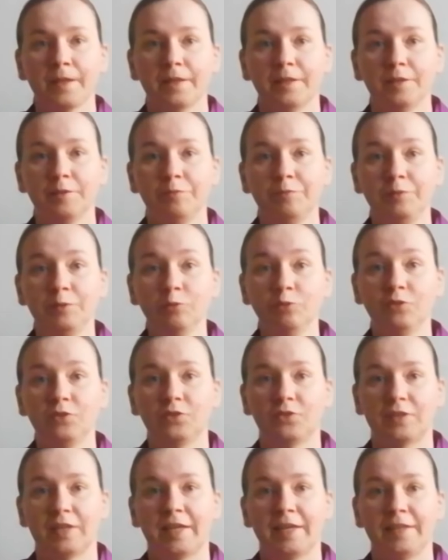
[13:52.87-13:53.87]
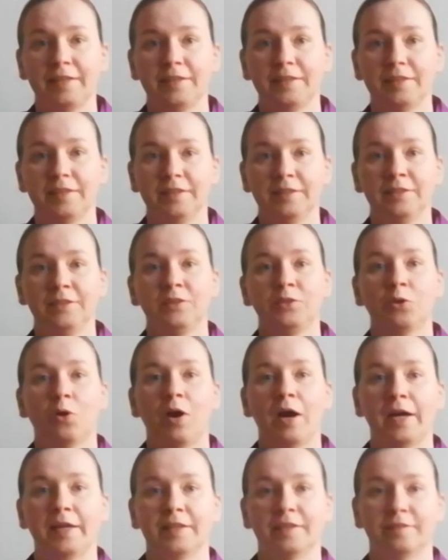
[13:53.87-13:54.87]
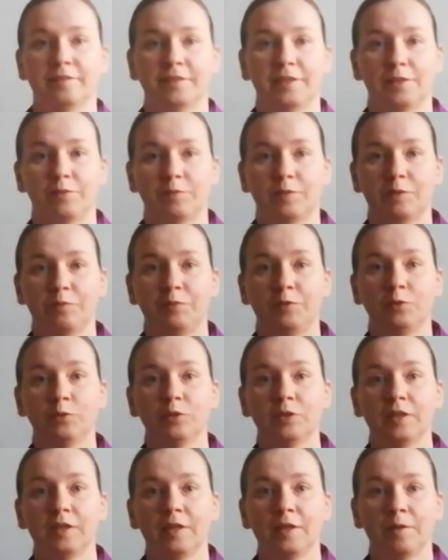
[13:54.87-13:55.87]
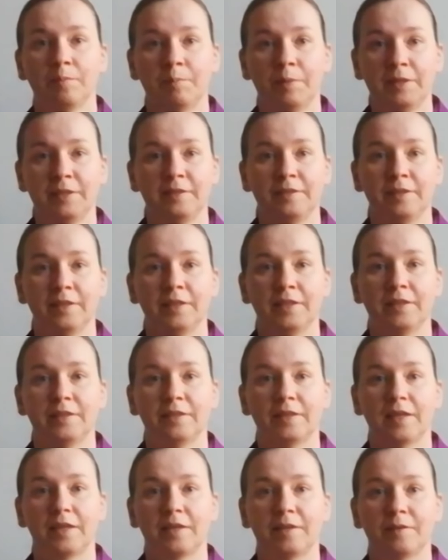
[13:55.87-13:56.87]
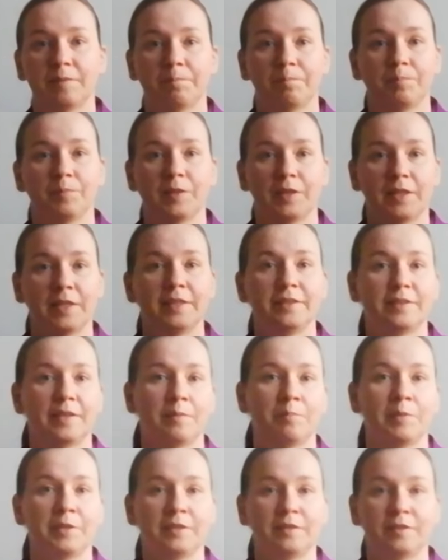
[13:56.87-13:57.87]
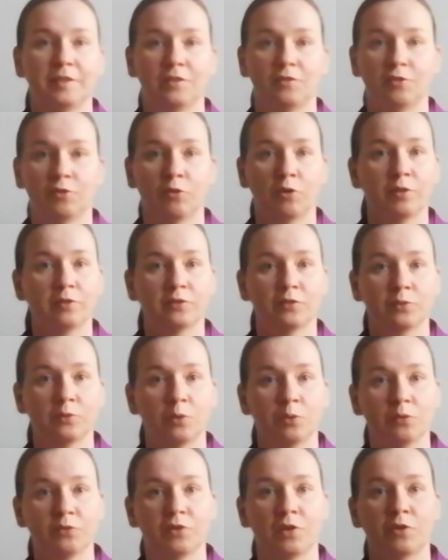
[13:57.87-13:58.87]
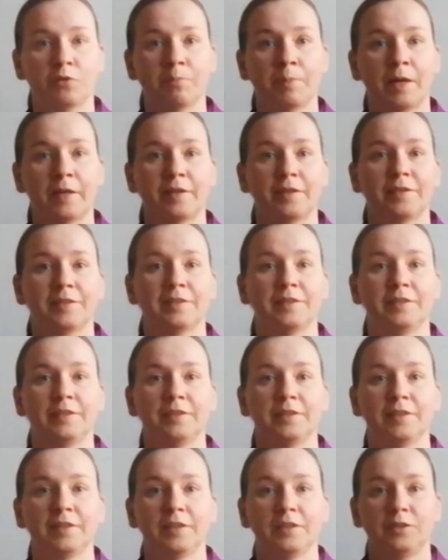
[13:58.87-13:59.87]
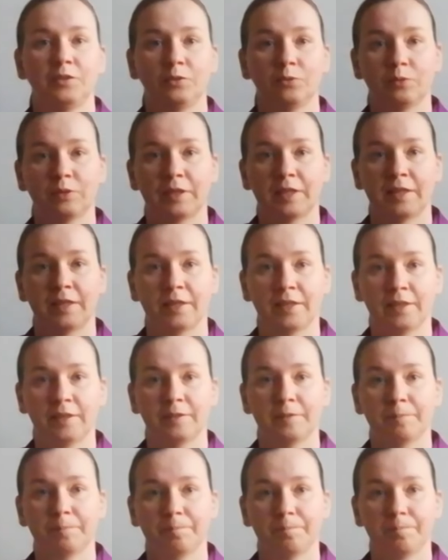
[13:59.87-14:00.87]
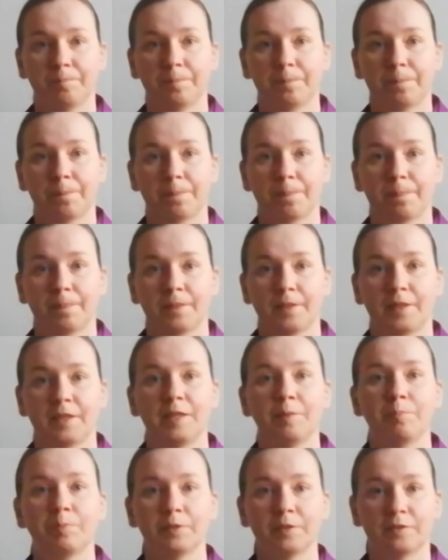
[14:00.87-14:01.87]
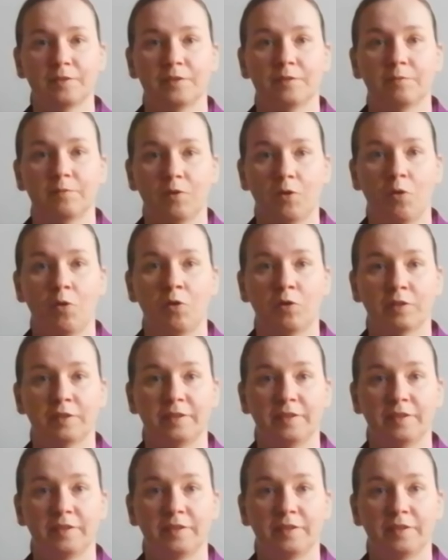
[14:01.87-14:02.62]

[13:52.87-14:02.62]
If you stay in your higher self, if you meditate and later meditation also goes automatically, you can keep it all